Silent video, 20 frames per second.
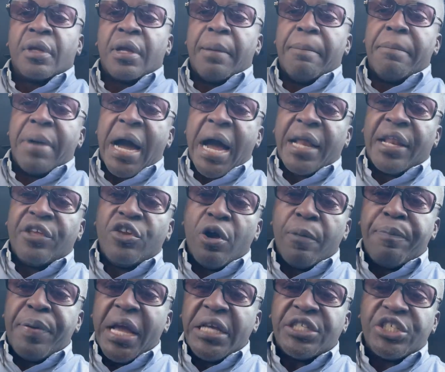Biden, you're a
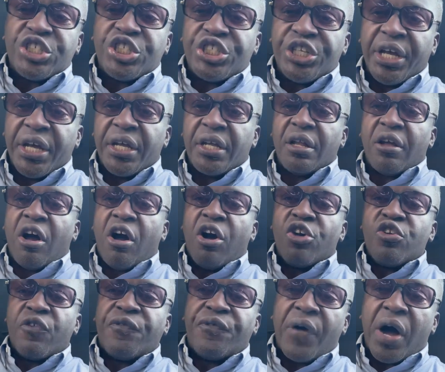piece of shit. All
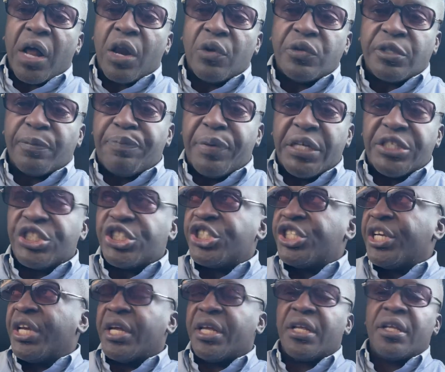your followers a piece of
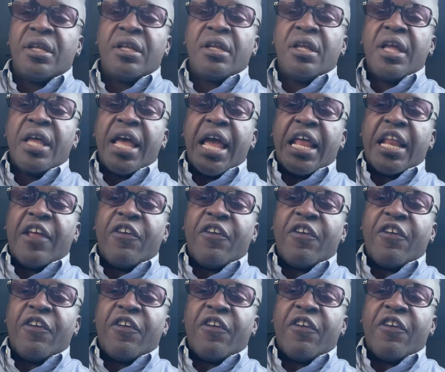shit. And